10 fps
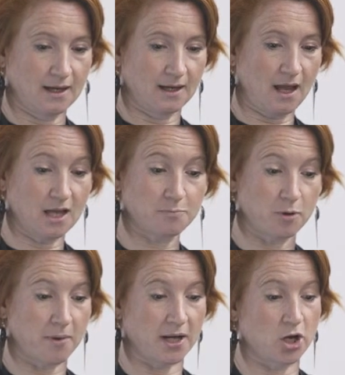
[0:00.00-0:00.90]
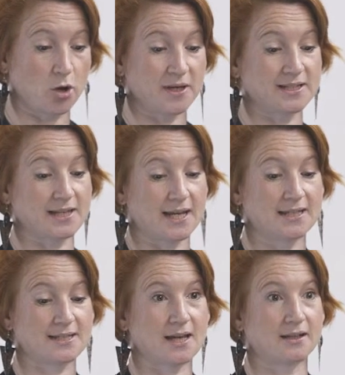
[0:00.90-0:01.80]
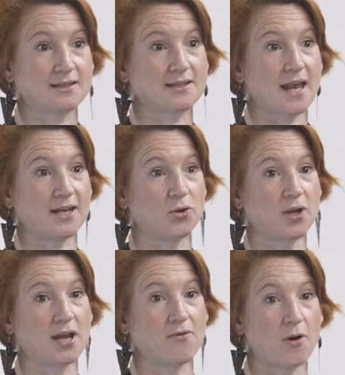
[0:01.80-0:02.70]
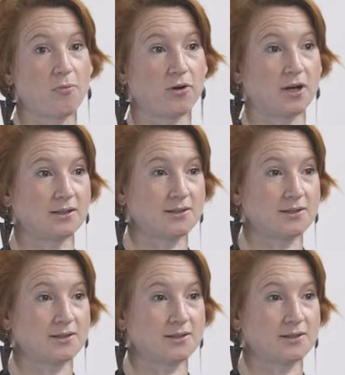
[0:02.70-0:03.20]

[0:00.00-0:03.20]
And last but by no means least, understanding your hero product.